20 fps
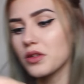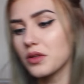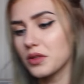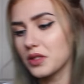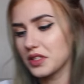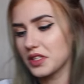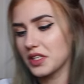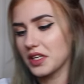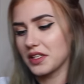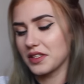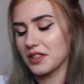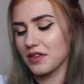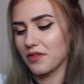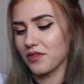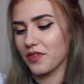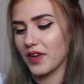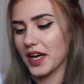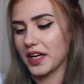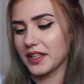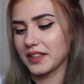So this is
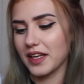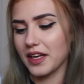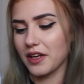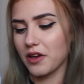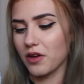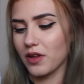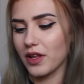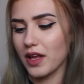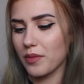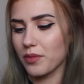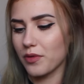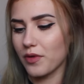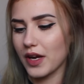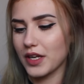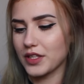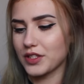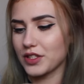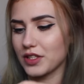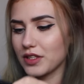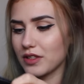in fact a
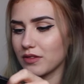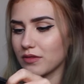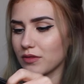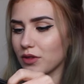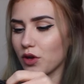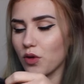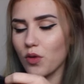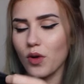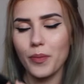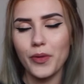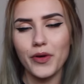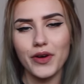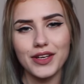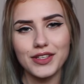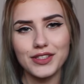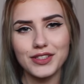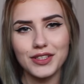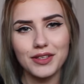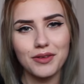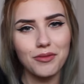cooperation,
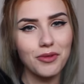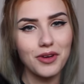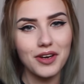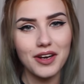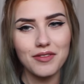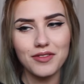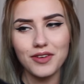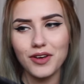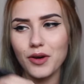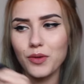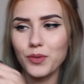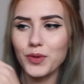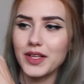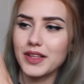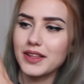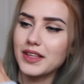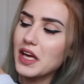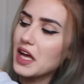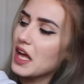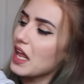whatever,
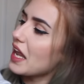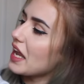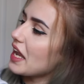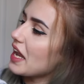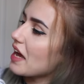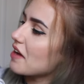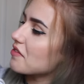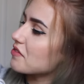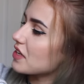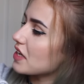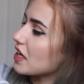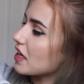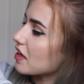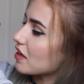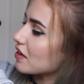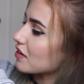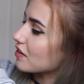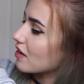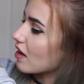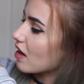with
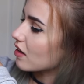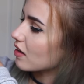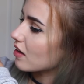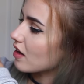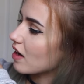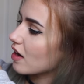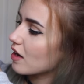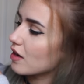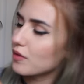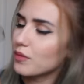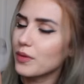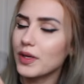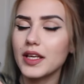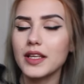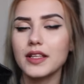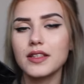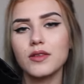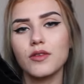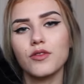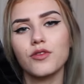lavyhair.com.
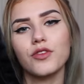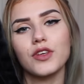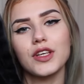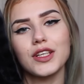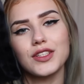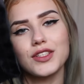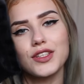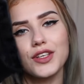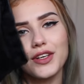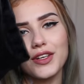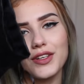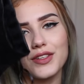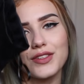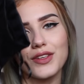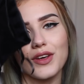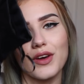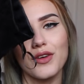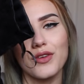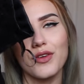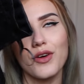It
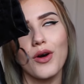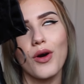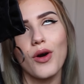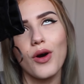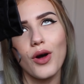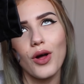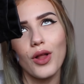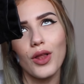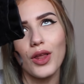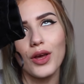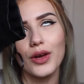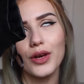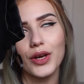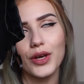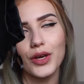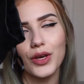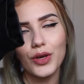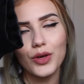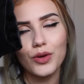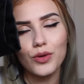features all
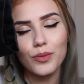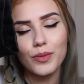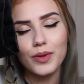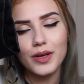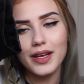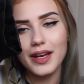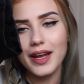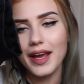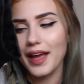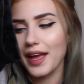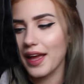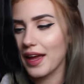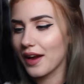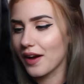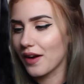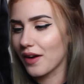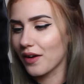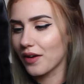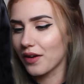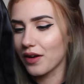human
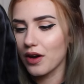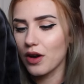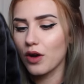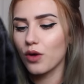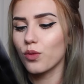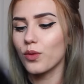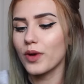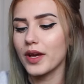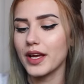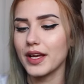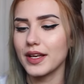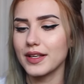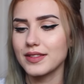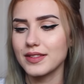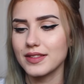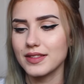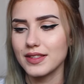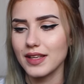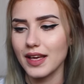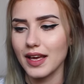hair
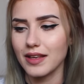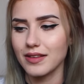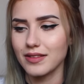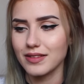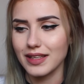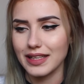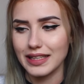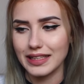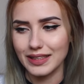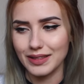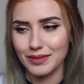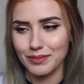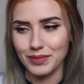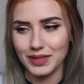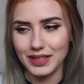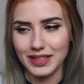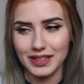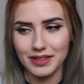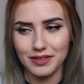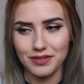wigs and I
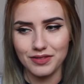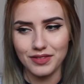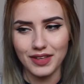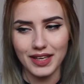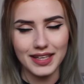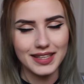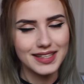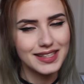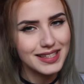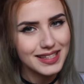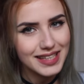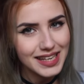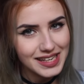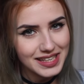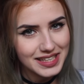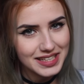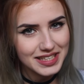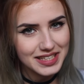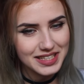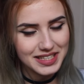believe
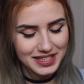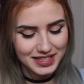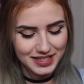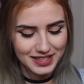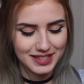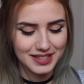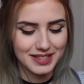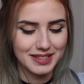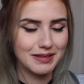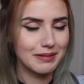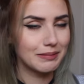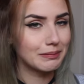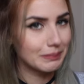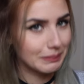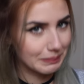extensions.